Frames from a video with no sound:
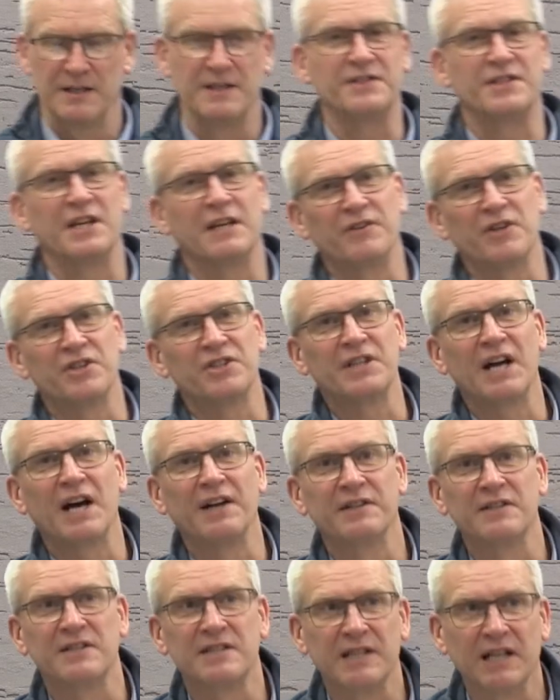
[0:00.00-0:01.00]
see, if you're
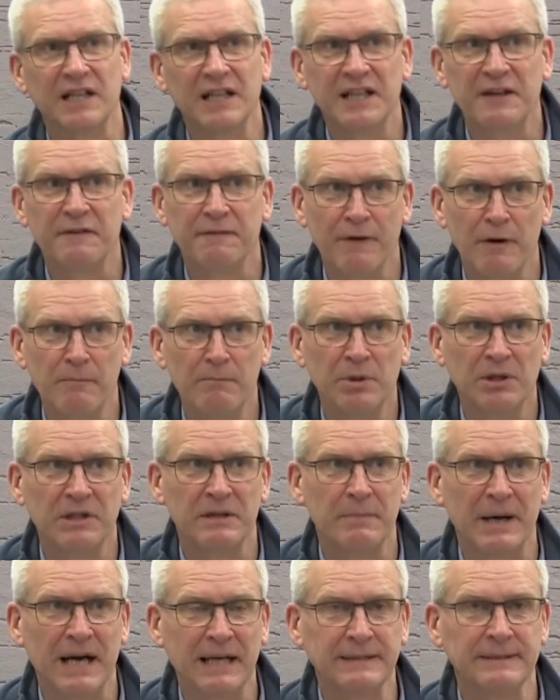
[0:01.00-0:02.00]
standing still, you fumble the
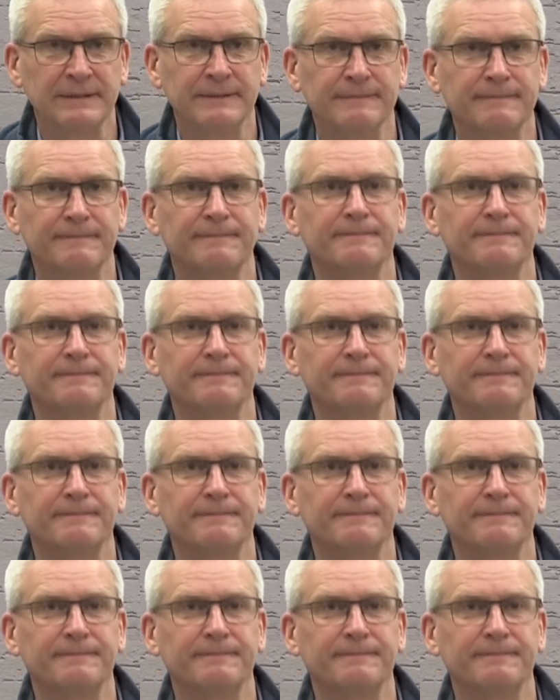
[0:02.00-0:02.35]
baton.